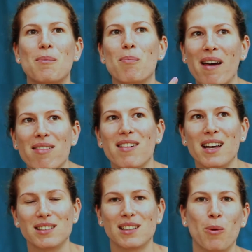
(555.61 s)
bad
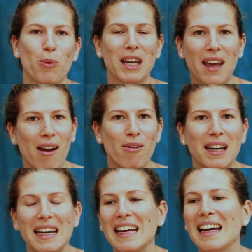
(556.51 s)
things that we
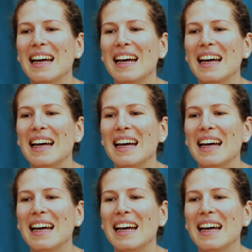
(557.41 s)
carry